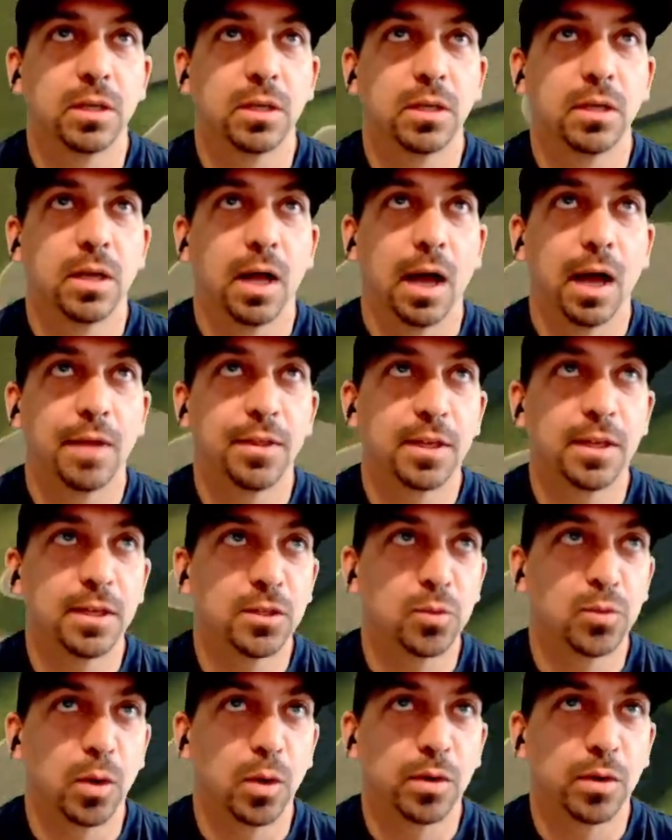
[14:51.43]
I think it's
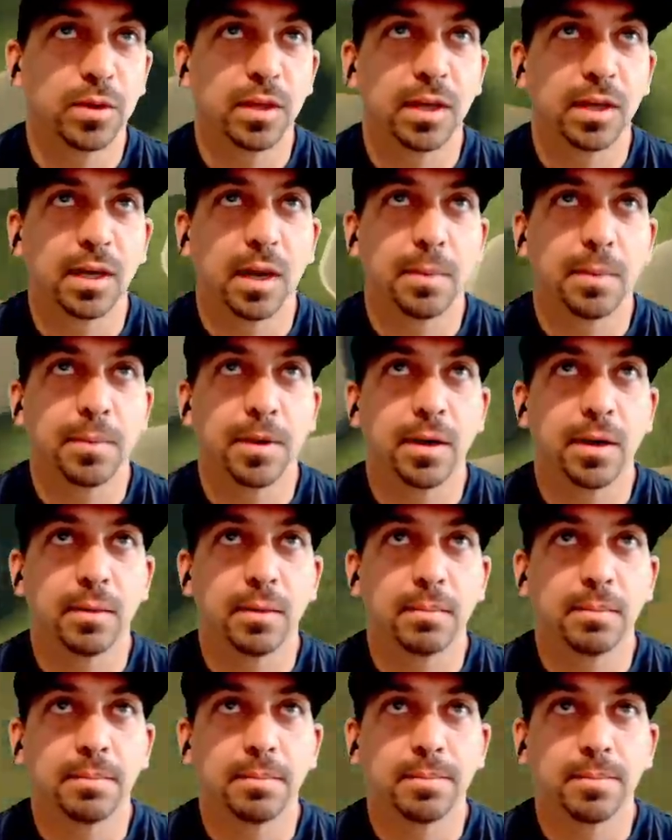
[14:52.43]
worth getting up here.
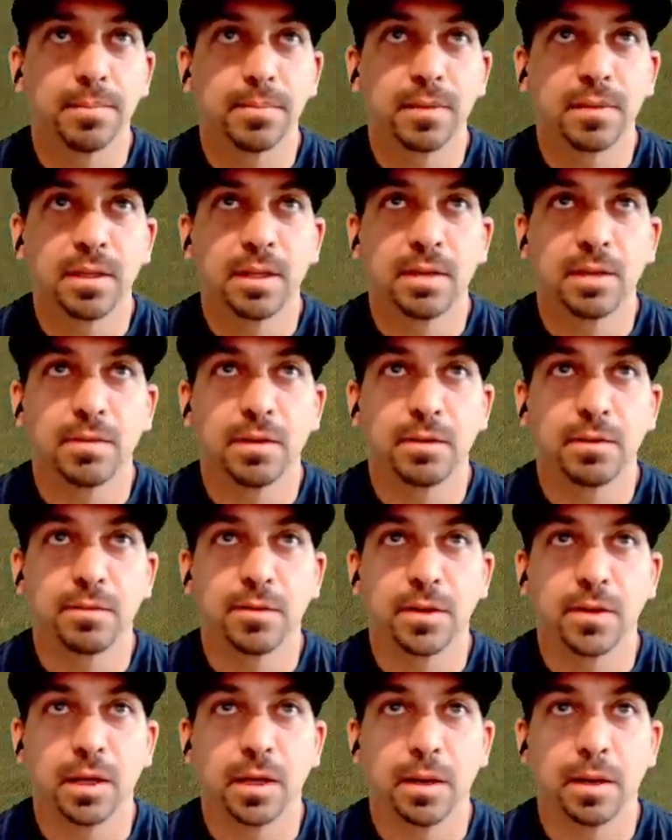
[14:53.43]
even if
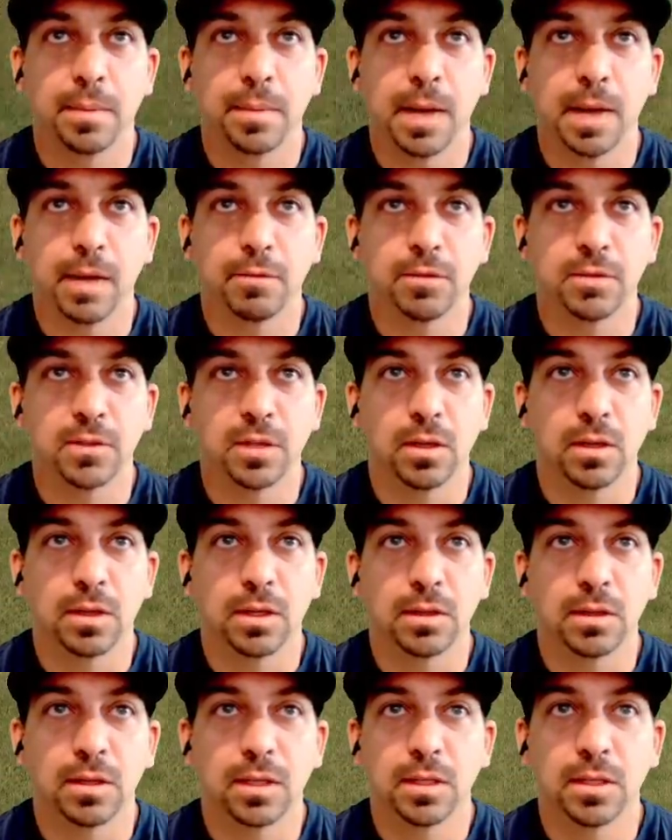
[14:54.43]
you get a bad result
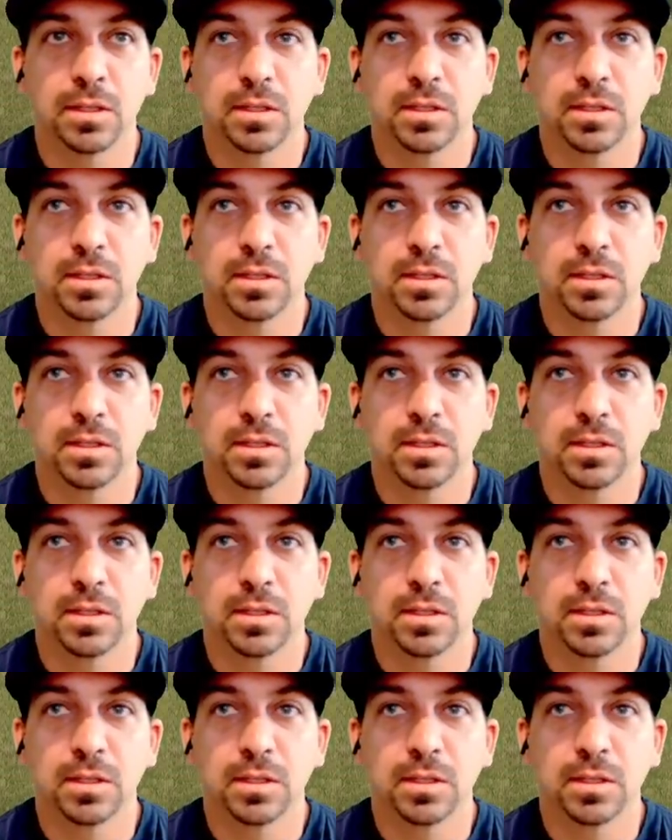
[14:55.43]
like this.